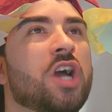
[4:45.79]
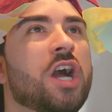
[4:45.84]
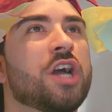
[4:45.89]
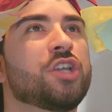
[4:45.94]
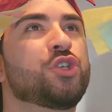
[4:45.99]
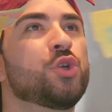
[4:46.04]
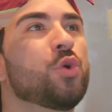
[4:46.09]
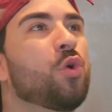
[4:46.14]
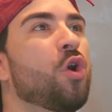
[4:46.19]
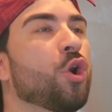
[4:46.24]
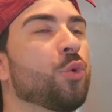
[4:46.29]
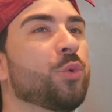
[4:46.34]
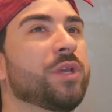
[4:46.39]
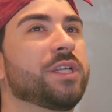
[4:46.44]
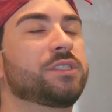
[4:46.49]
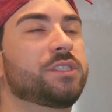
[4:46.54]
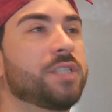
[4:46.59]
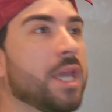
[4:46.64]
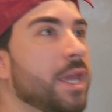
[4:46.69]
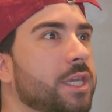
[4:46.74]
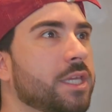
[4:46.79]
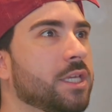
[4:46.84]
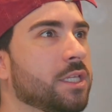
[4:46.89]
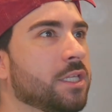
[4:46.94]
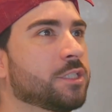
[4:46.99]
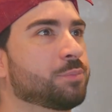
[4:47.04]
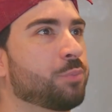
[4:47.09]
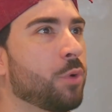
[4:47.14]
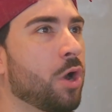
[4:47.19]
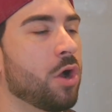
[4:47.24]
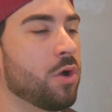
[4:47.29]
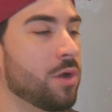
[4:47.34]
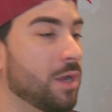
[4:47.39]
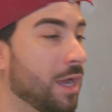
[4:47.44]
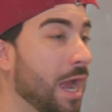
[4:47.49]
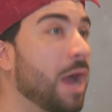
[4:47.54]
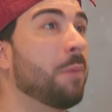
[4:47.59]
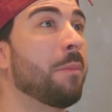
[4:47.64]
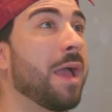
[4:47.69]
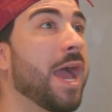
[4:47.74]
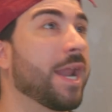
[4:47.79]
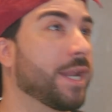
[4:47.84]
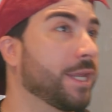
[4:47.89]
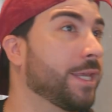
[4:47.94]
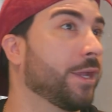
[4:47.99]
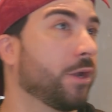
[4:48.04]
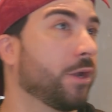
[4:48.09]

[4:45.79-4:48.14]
John, you are ridiculous, bro. I'm out of